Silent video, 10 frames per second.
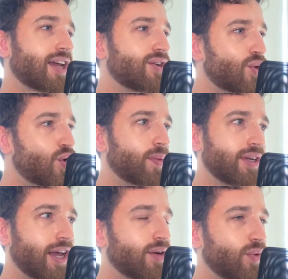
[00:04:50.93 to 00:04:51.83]

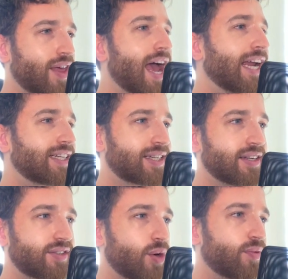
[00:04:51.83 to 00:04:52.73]
orbit yet with 8.
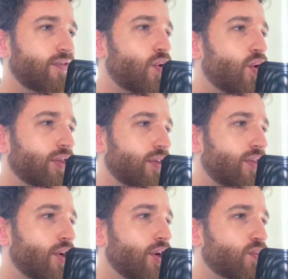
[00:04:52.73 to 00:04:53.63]
So before the
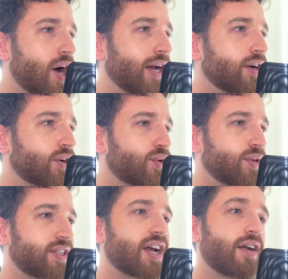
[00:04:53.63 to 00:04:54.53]
third one
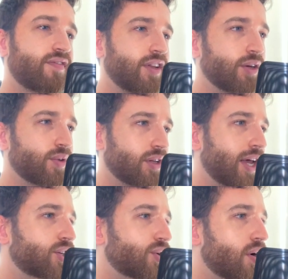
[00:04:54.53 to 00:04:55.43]
could start filling with
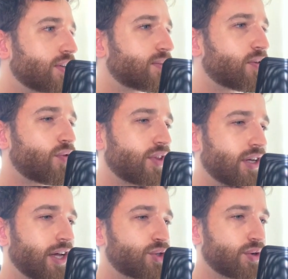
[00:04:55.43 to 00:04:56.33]
electrons, before the
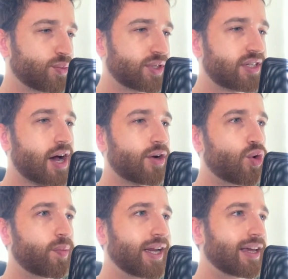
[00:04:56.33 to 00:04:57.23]
electrons would start
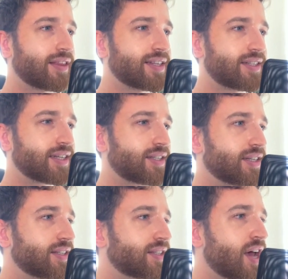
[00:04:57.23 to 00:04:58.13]
orbiting at this
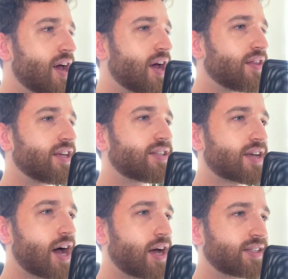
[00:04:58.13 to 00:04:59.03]
distance,
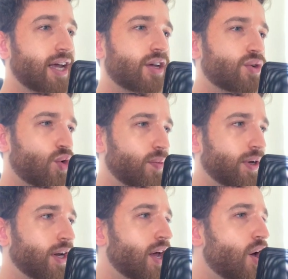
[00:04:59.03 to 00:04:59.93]
this second
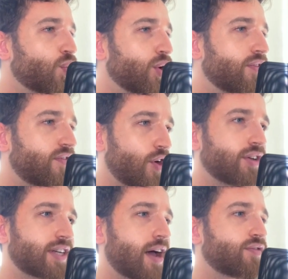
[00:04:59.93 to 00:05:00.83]
orbit would
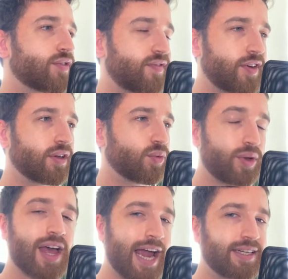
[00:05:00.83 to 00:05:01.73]
first have to fill
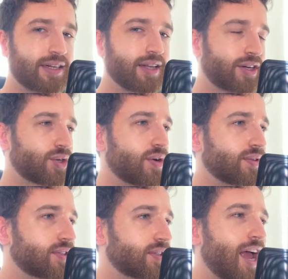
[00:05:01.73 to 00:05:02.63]
with 8
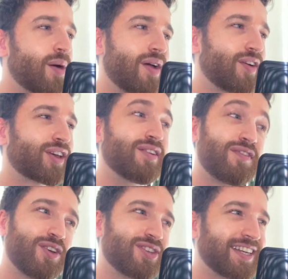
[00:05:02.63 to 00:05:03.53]
electrons. However,
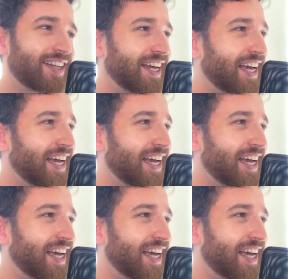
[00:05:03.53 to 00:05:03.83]
confusingly,